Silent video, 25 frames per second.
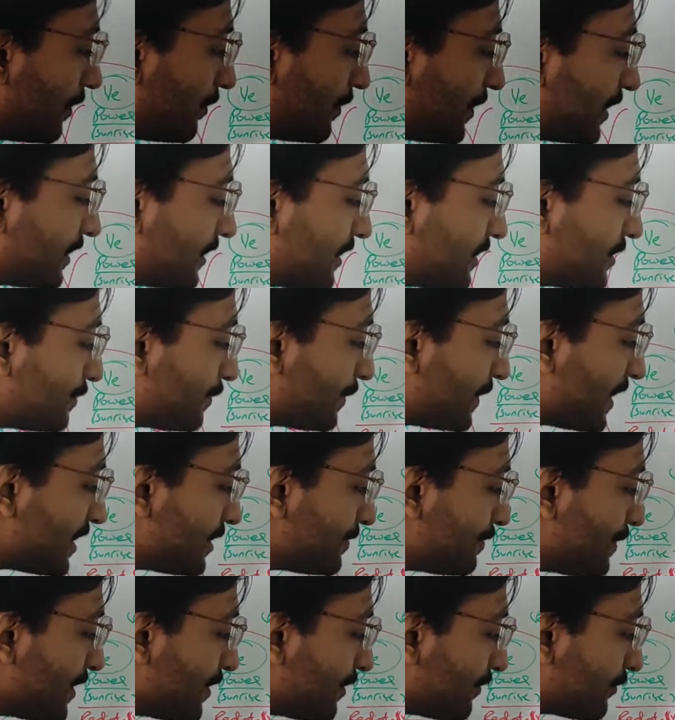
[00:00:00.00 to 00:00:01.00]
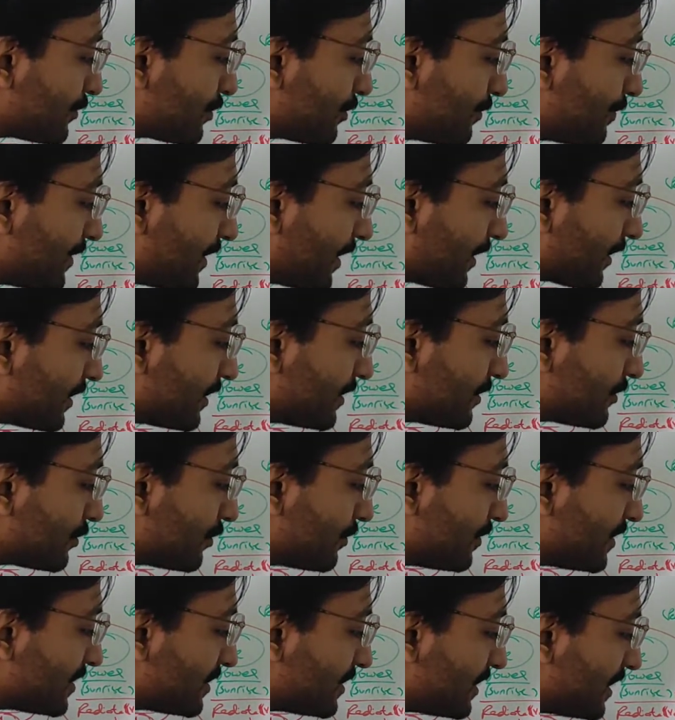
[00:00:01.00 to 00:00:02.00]
But this placement of Jupiter is
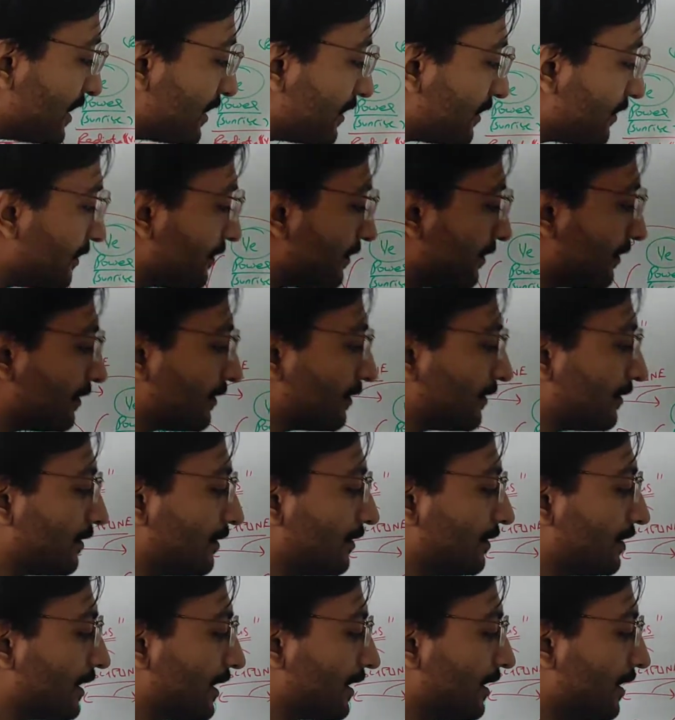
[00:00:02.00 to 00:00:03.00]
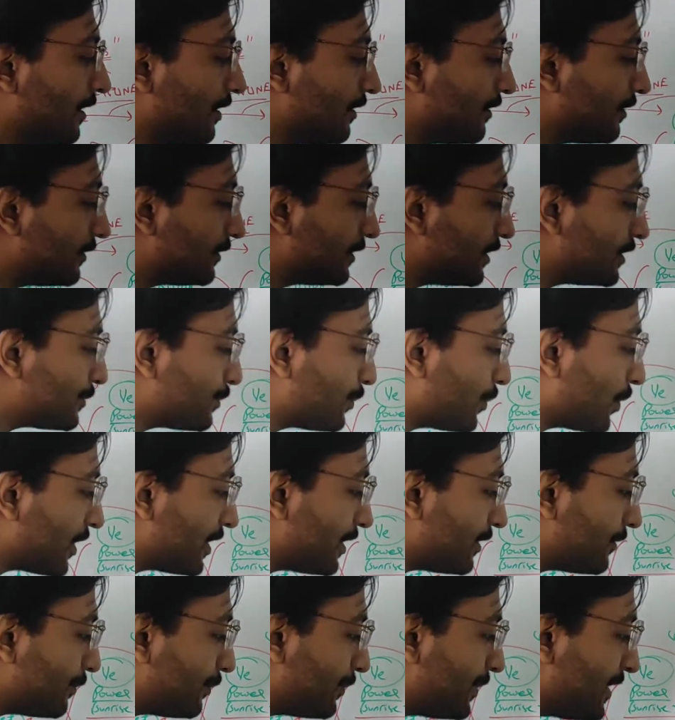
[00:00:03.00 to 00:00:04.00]
to be seen, okay, this
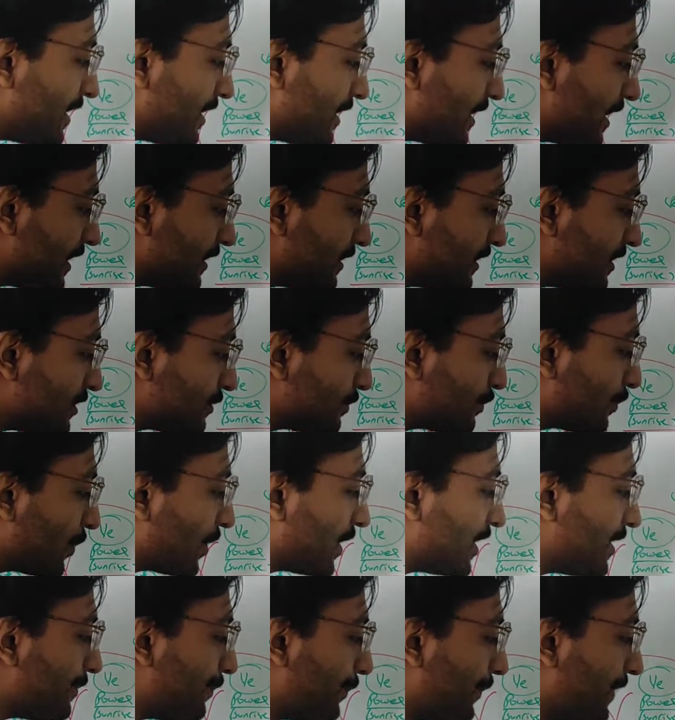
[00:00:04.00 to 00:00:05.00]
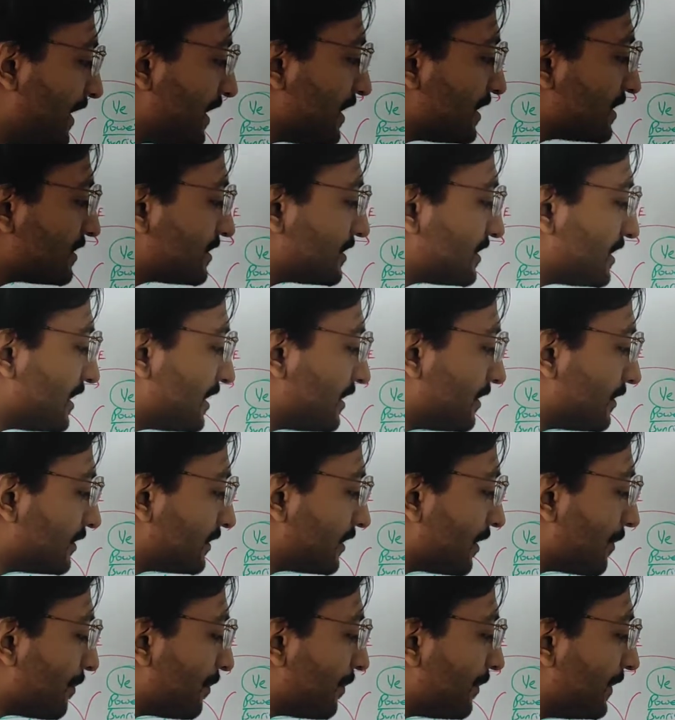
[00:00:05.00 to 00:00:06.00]
point P, and this point P is seen in
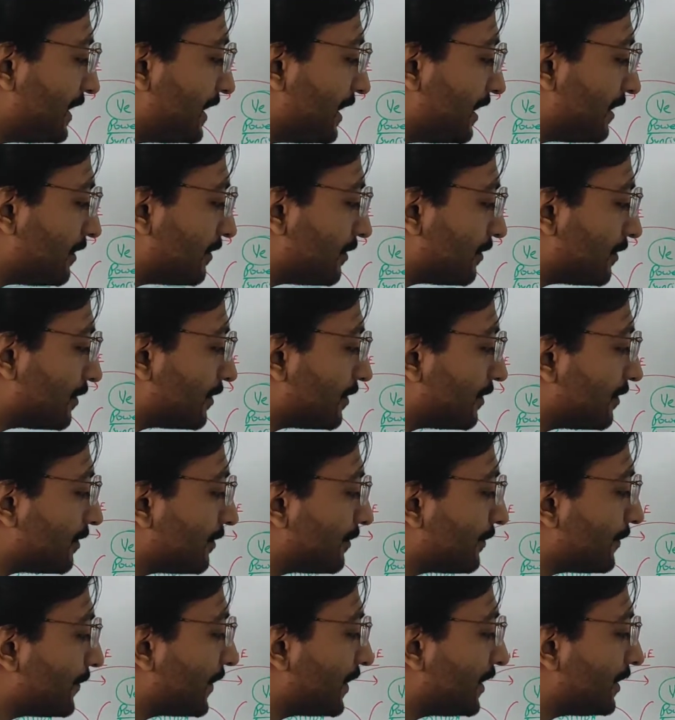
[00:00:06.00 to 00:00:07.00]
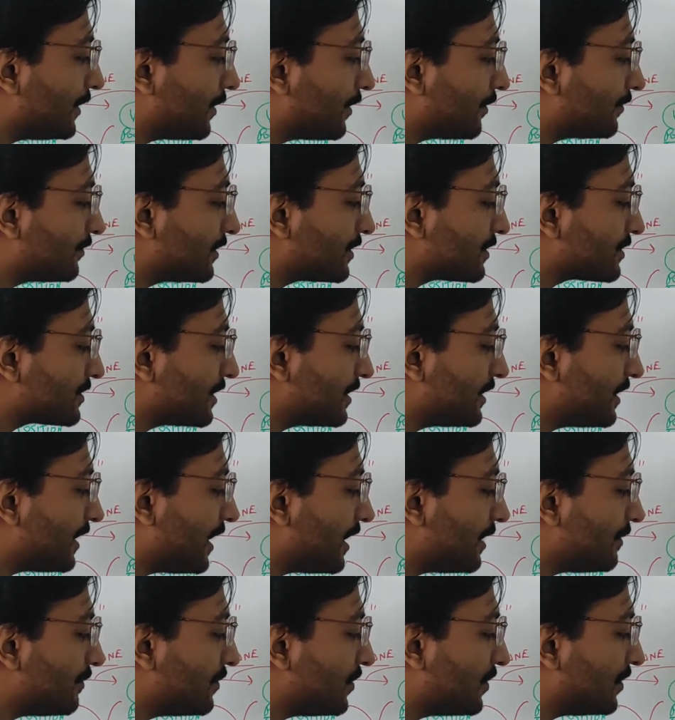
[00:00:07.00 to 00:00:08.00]
the middle point of the sun
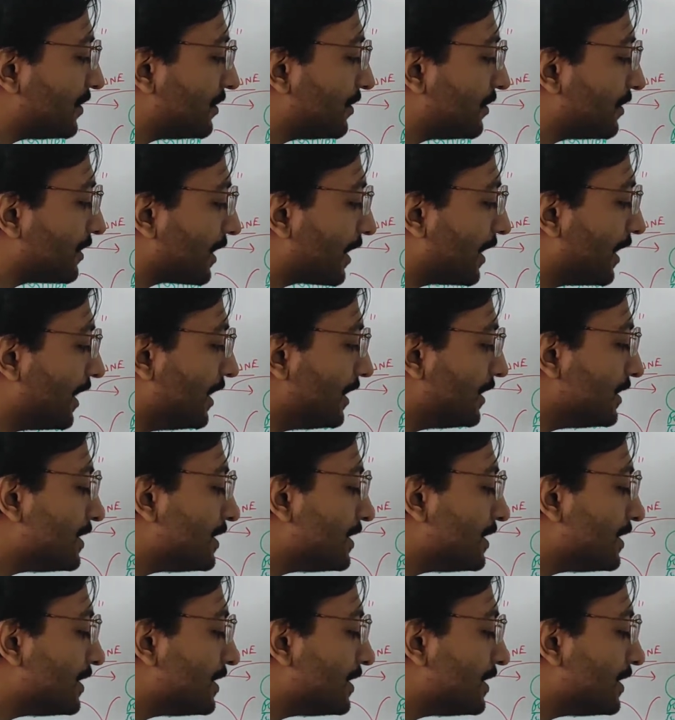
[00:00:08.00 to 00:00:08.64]
and moon, okay.